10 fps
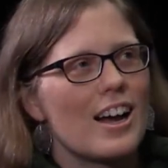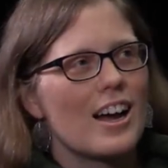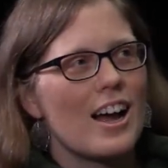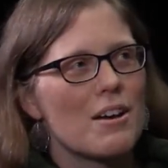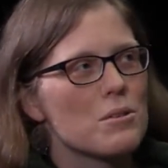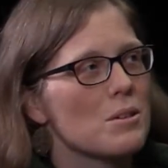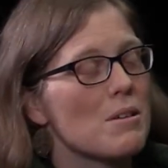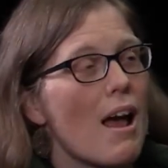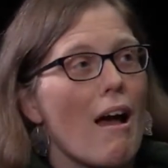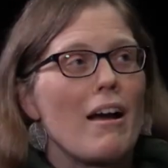I would,
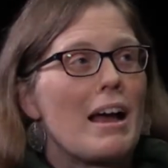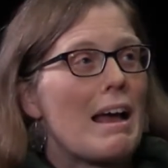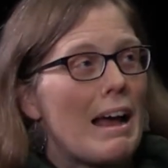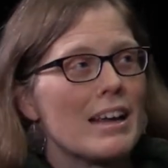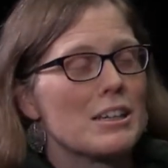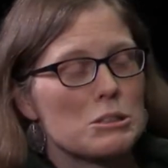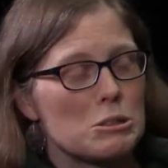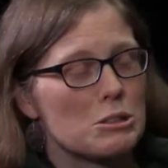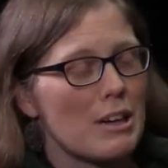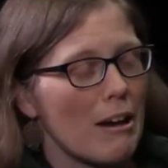I, I, guess,
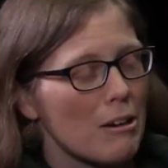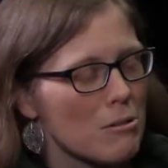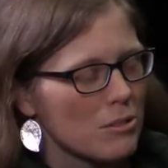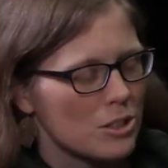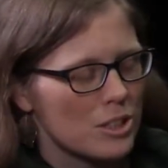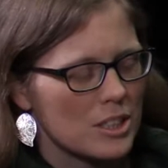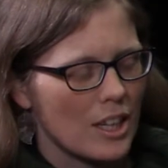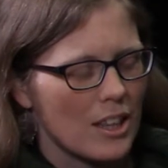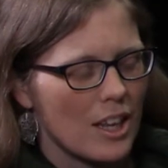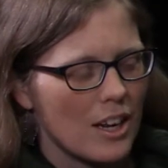just echo what she
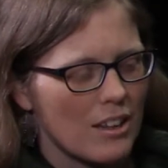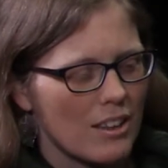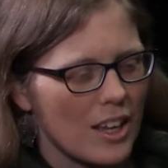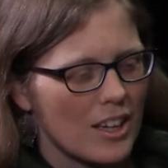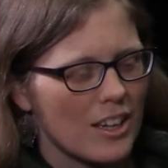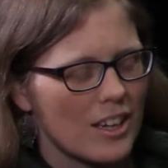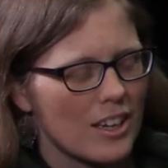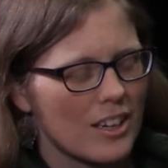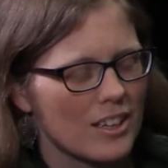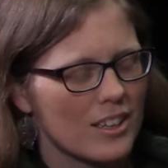said that I think
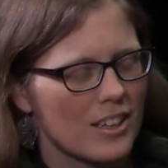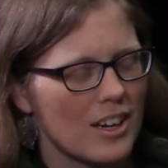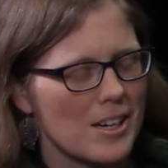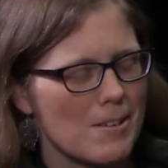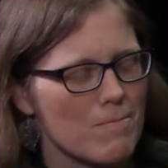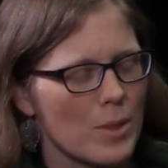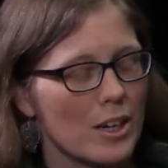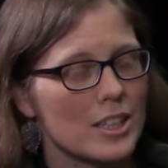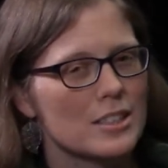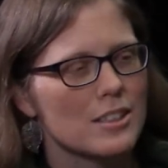um, there
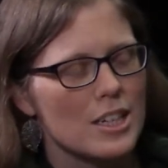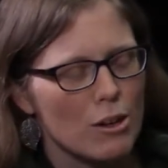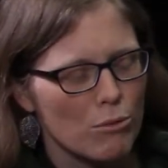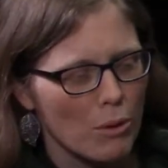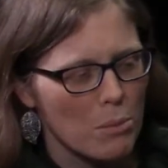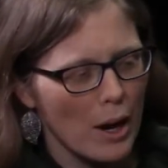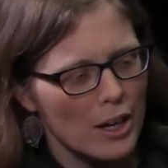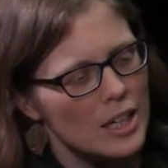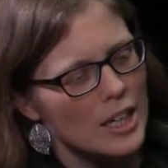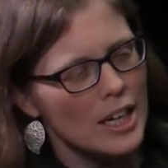is a need for
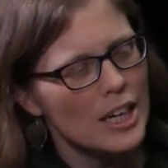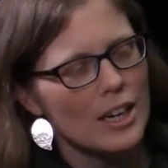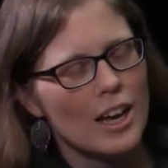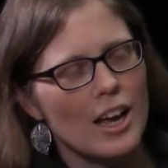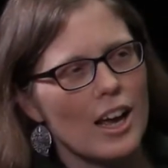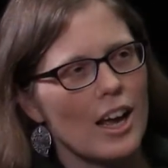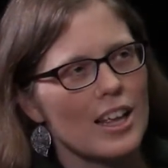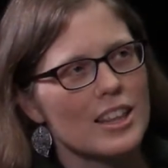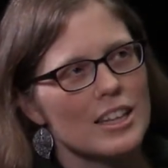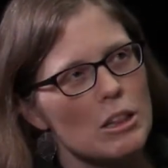parity. I
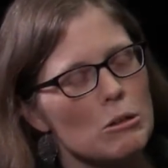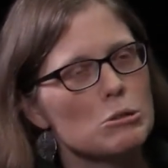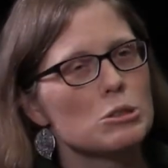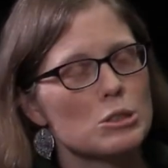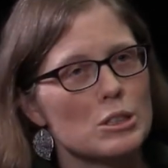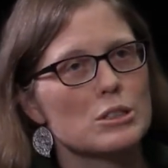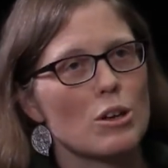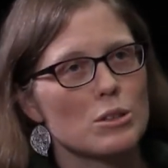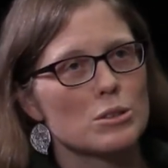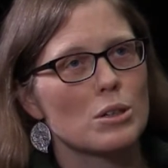think there's just is
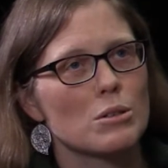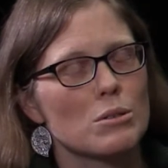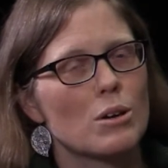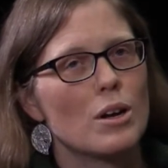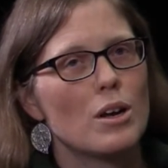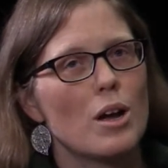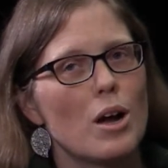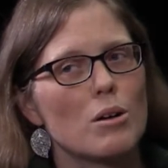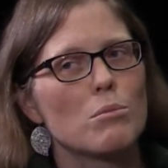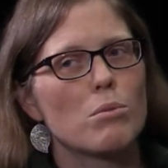also
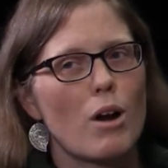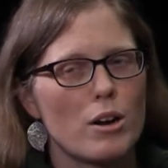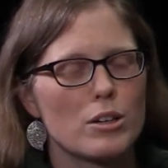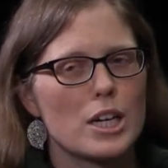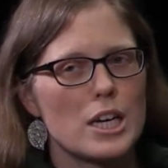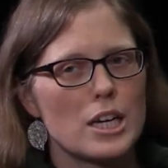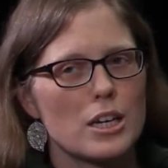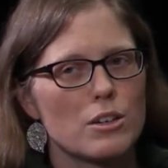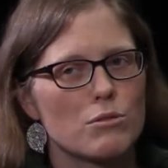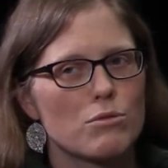a broader
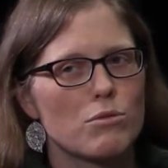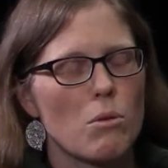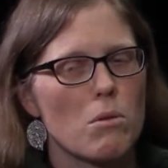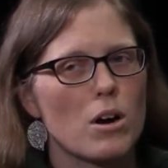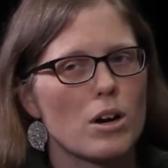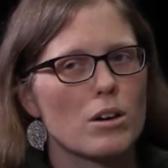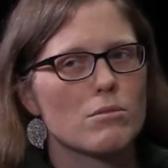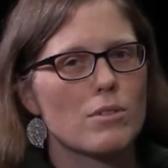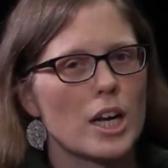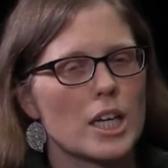need for
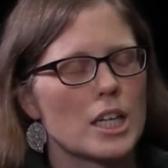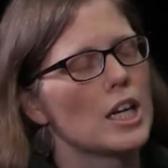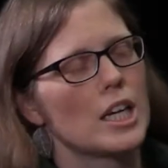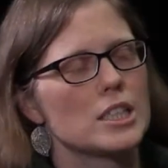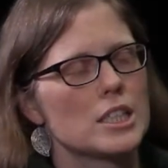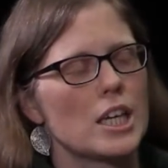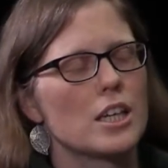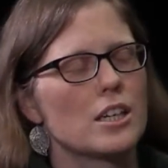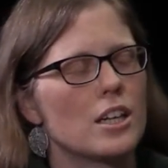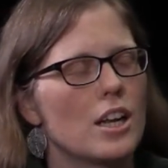
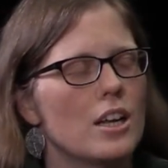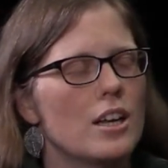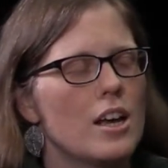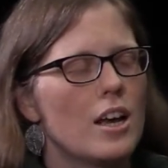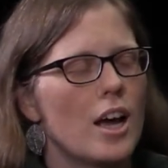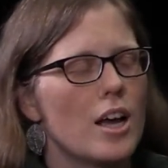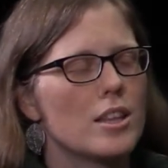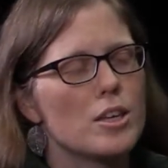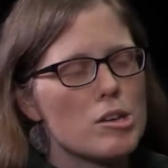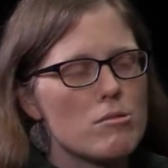recognizing uh,
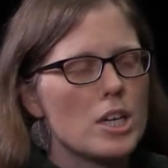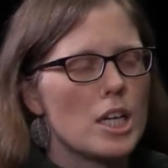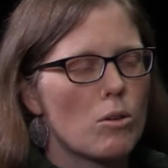the unique